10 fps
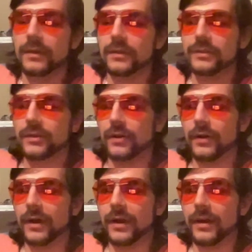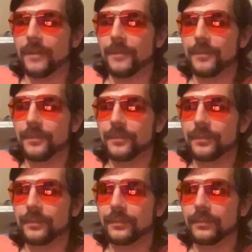So
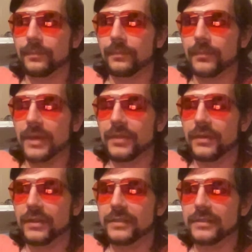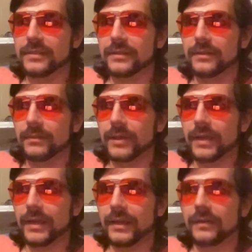my thoughts
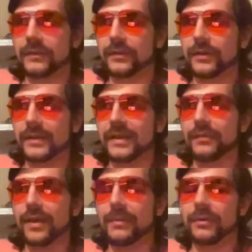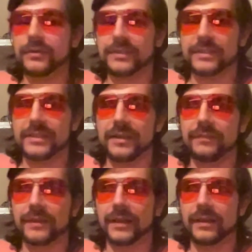behind going down rabbit holes and
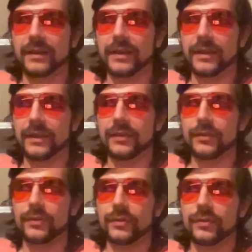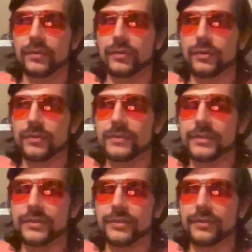stuff, like I used
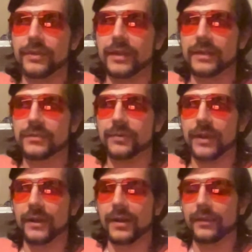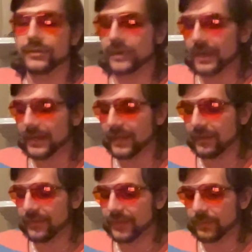to do things where I would try and get
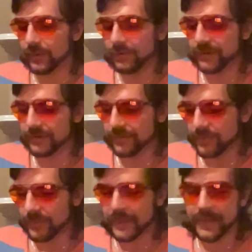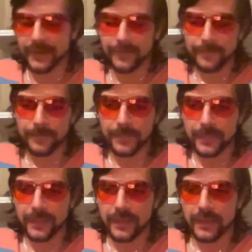everything perfect from the beginning,
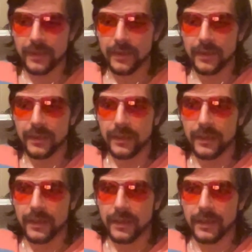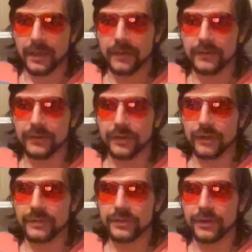and
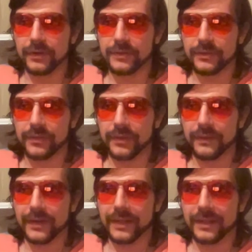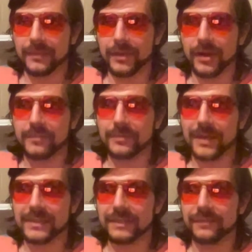so theoretically I'd be
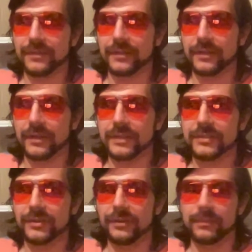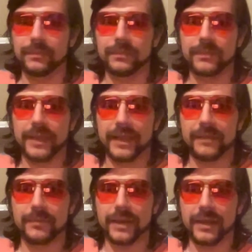optimizing for the longest term
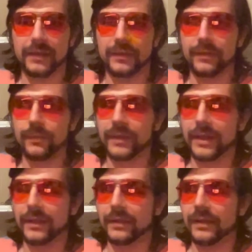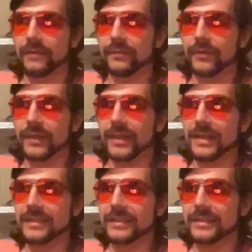thing, but what I have
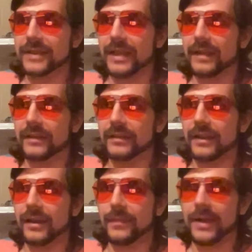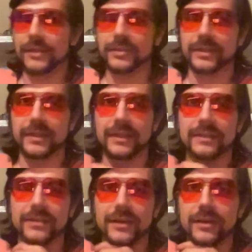realized is that actually that
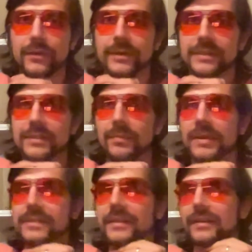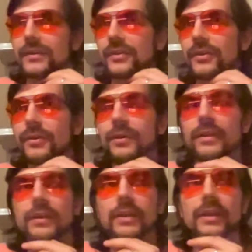is not always the best thing to do,
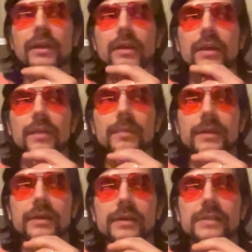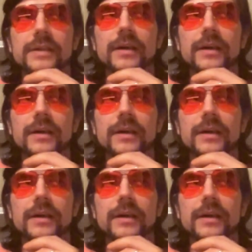because